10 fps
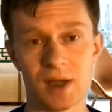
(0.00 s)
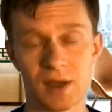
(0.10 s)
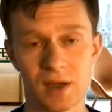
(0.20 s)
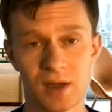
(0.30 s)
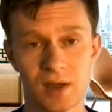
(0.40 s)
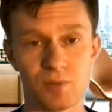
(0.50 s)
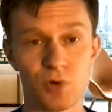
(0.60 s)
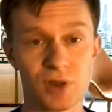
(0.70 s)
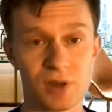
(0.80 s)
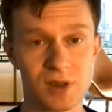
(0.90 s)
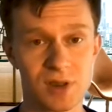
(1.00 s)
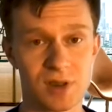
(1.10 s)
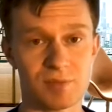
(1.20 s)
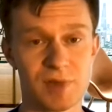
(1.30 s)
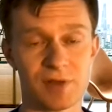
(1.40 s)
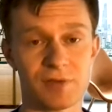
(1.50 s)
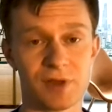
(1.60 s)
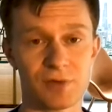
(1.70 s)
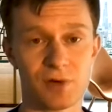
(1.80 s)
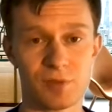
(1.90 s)
models
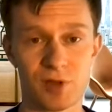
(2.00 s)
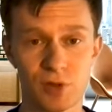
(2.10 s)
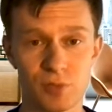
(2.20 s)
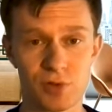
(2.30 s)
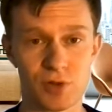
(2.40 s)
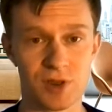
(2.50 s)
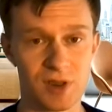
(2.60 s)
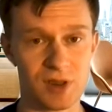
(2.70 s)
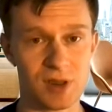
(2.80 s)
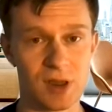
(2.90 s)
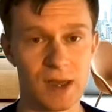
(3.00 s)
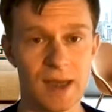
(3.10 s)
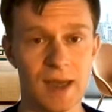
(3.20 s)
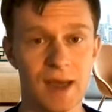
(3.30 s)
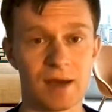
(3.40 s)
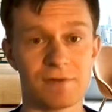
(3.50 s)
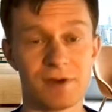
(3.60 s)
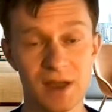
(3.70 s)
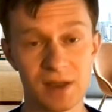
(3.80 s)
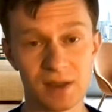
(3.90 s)
benefit from the new process.
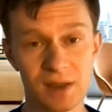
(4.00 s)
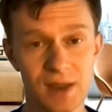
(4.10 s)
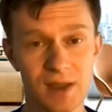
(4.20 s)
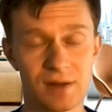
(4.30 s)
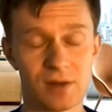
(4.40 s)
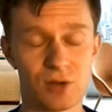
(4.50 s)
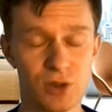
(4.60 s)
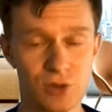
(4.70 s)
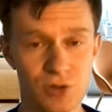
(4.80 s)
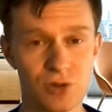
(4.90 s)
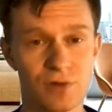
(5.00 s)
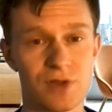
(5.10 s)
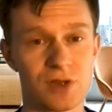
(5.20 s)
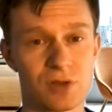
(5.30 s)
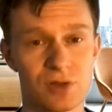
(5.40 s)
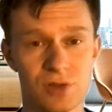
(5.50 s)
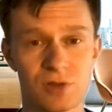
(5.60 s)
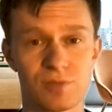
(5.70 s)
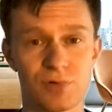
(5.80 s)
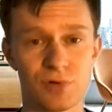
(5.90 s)
Finally, the cost to serve is also
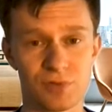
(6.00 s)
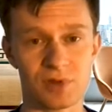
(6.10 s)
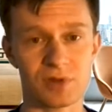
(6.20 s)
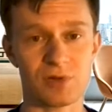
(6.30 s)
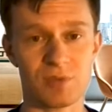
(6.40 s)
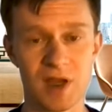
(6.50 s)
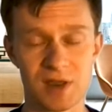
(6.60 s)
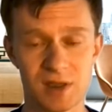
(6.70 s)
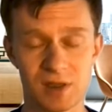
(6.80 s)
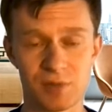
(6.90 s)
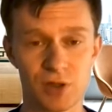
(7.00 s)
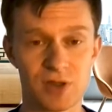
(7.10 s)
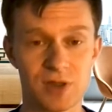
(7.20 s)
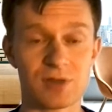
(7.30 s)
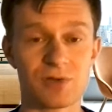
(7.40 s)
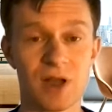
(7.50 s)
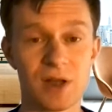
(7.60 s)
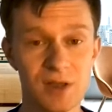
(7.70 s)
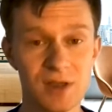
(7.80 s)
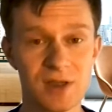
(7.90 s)
improved dramatically because the
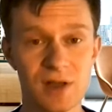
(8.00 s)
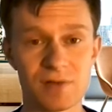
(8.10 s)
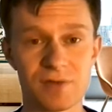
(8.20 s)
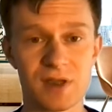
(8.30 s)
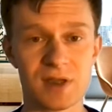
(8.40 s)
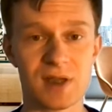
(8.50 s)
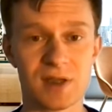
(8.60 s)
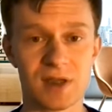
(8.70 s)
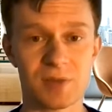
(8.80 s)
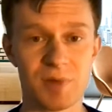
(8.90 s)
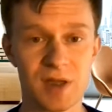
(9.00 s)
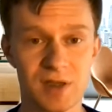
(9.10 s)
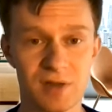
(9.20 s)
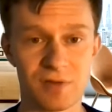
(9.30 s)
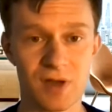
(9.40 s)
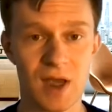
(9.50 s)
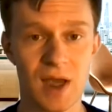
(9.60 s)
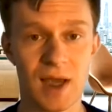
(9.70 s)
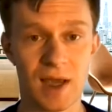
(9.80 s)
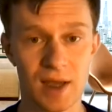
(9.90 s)
training itself is less expensive
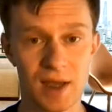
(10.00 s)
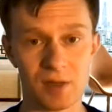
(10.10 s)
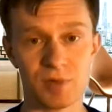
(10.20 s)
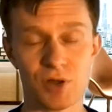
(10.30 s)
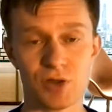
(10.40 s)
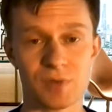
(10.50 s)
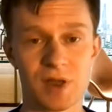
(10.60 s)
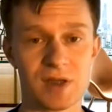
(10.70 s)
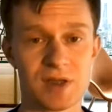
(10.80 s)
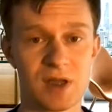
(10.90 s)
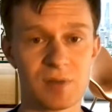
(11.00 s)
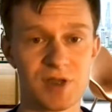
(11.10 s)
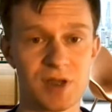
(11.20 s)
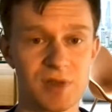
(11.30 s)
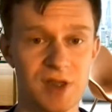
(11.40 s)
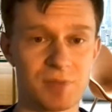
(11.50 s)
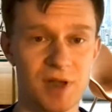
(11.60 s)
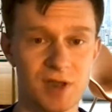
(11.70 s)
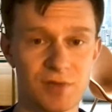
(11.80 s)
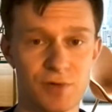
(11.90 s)
and because we can skip some
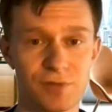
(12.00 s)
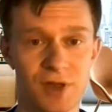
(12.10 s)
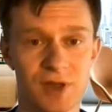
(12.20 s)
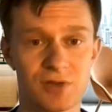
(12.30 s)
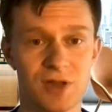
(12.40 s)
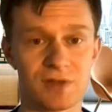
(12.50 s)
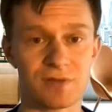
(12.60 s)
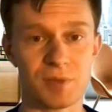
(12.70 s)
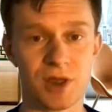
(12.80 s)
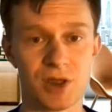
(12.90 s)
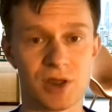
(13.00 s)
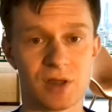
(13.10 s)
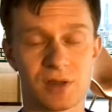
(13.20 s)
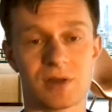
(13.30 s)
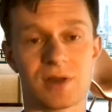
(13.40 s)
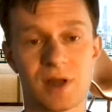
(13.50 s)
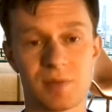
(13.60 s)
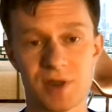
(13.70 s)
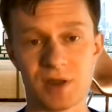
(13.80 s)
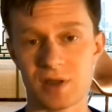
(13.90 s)
expensive offline transformation
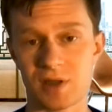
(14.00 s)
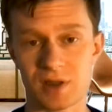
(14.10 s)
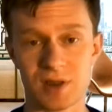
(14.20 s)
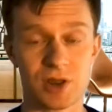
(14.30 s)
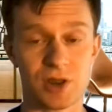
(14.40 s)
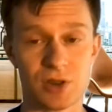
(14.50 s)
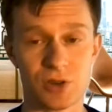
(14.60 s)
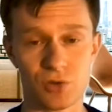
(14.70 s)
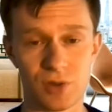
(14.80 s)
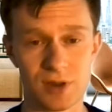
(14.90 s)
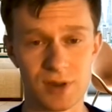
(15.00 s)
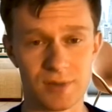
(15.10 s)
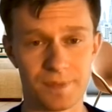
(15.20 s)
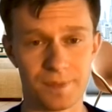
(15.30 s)
steps such as joins.